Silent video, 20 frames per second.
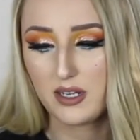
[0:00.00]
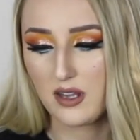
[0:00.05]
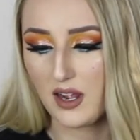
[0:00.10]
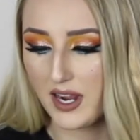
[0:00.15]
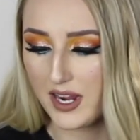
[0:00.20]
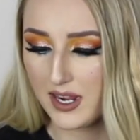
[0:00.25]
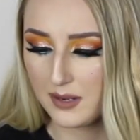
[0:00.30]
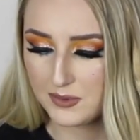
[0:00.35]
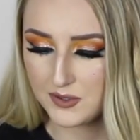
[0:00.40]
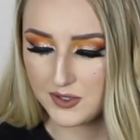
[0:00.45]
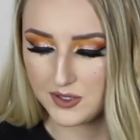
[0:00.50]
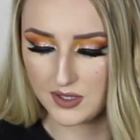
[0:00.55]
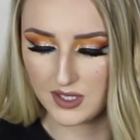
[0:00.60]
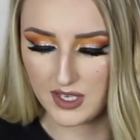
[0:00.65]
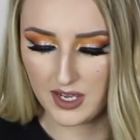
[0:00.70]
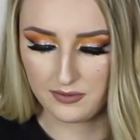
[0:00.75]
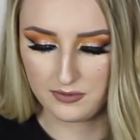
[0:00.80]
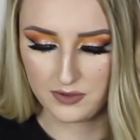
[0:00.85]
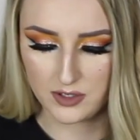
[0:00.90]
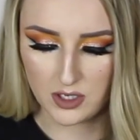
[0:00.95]
Like I absolutely
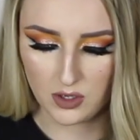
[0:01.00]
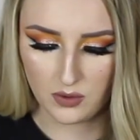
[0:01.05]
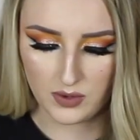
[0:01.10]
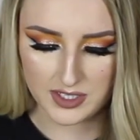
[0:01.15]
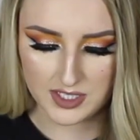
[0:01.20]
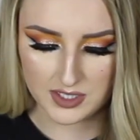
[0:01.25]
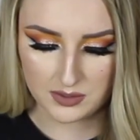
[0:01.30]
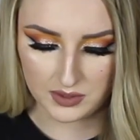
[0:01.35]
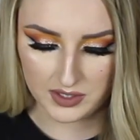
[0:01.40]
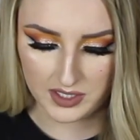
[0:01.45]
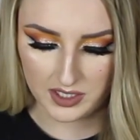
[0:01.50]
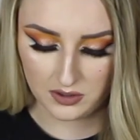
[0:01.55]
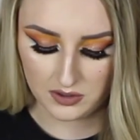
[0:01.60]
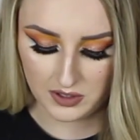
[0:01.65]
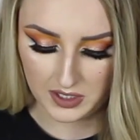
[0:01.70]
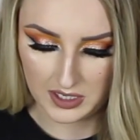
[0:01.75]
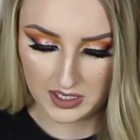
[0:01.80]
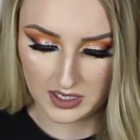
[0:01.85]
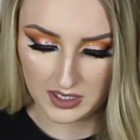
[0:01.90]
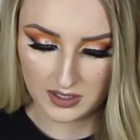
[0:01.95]
have no idea what the hell
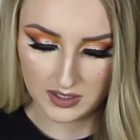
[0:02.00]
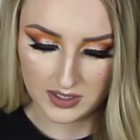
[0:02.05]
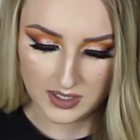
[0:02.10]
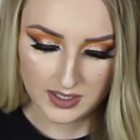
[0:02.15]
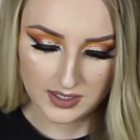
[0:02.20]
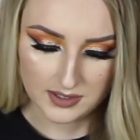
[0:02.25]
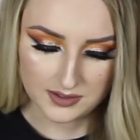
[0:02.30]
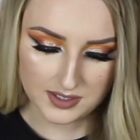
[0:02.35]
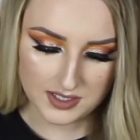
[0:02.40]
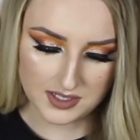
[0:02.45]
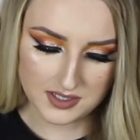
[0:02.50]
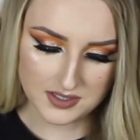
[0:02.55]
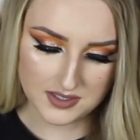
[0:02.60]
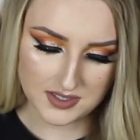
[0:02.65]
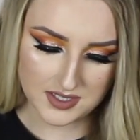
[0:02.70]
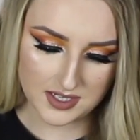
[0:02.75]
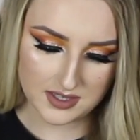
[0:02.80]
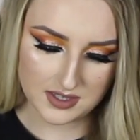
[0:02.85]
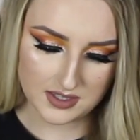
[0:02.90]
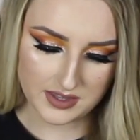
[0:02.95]
they are. These
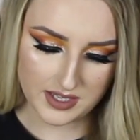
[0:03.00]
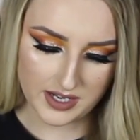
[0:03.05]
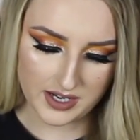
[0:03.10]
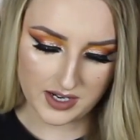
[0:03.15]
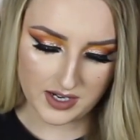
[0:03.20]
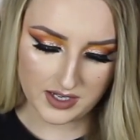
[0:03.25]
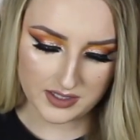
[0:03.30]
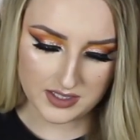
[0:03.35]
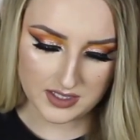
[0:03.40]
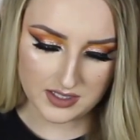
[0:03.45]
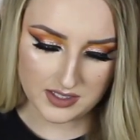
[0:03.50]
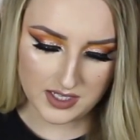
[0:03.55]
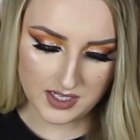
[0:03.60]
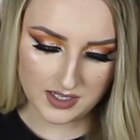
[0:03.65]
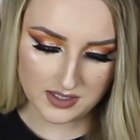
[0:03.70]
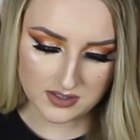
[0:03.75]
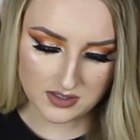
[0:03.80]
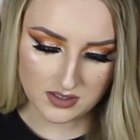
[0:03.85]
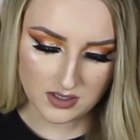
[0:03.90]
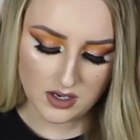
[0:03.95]
say that they are the N Y
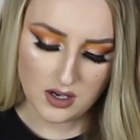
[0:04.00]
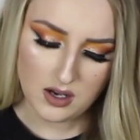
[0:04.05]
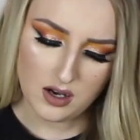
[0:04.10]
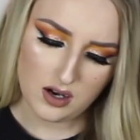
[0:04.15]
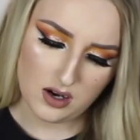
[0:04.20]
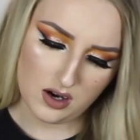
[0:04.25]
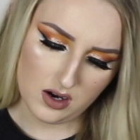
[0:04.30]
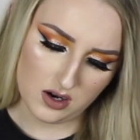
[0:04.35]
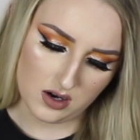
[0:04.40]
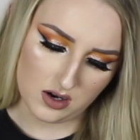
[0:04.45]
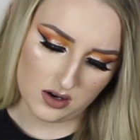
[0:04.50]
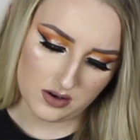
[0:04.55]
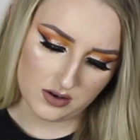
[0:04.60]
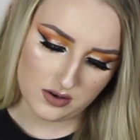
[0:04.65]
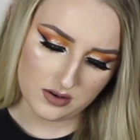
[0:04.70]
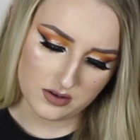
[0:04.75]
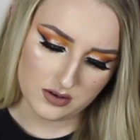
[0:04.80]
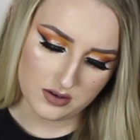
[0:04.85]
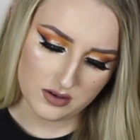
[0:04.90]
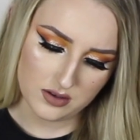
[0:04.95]
X, oh,
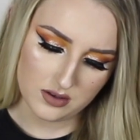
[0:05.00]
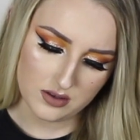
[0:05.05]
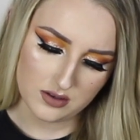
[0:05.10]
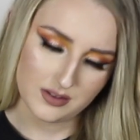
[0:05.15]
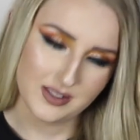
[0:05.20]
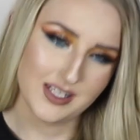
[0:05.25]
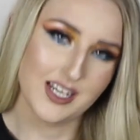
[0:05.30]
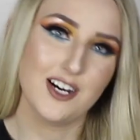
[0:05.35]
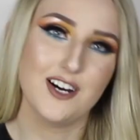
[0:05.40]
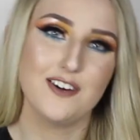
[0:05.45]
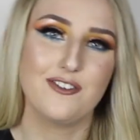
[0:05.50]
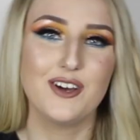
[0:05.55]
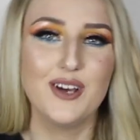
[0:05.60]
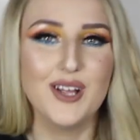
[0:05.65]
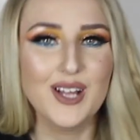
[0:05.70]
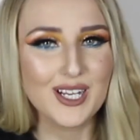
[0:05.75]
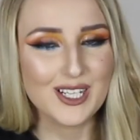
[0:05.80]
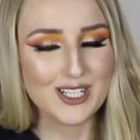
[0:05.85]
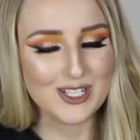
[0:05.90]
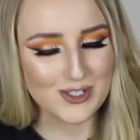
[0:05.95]
now I
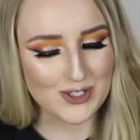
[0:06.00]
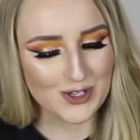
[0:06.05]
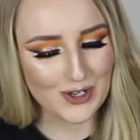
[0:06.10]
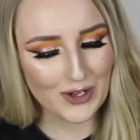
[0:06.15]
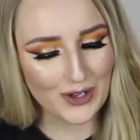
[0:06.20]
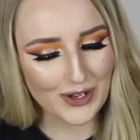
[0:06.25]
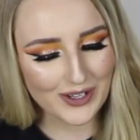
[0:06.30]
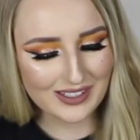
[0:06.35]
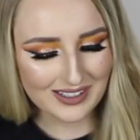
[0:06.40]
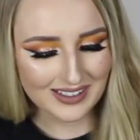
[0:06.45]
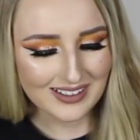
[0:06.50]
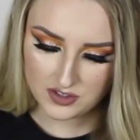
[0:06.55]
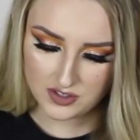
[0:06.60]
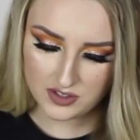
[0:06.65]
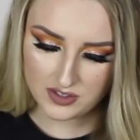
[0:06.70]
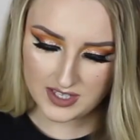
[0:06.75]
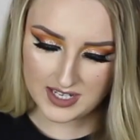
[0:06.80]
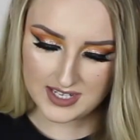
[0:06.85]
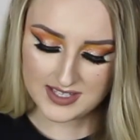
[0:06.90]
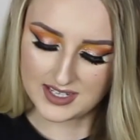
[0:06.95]
feel like a jerk.
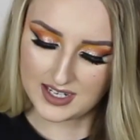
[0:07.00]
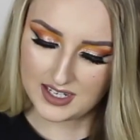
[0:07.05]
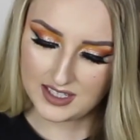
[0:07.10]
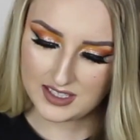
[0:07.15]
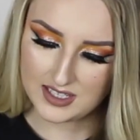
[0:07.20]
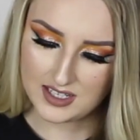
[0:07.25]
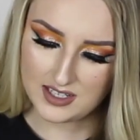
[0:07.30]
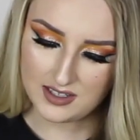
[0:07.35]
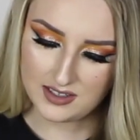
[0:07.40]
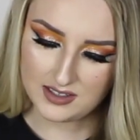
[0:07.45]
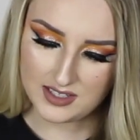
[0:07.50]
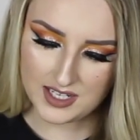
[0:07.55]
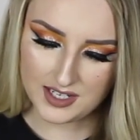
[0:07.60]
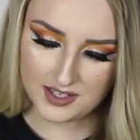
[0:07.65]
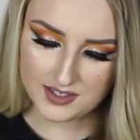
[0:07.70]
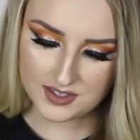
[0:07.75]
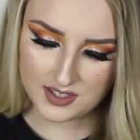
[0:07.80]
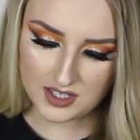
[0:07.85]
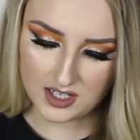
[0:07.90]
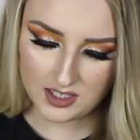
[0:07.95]
So these are the N Y
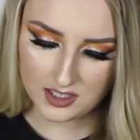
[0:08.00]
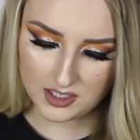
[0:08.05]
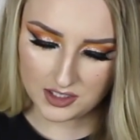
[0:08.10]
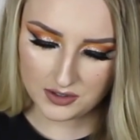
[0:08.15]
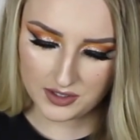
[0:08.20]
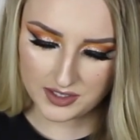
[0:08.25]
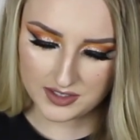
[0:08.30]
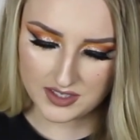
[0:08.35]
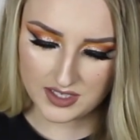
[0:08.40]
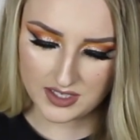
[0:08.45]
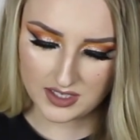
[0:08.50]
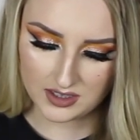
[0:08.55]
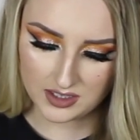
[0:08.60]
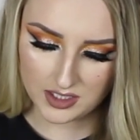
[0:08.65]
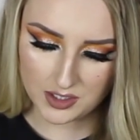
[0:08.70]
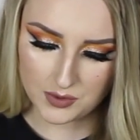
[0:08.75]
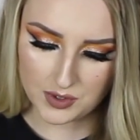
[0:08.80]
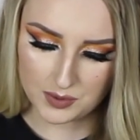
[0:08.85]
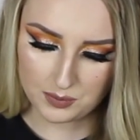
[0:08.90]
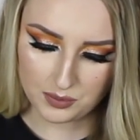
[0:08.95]
X Color Correcting
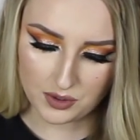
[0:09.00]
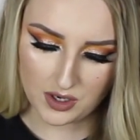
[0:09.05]
Liquid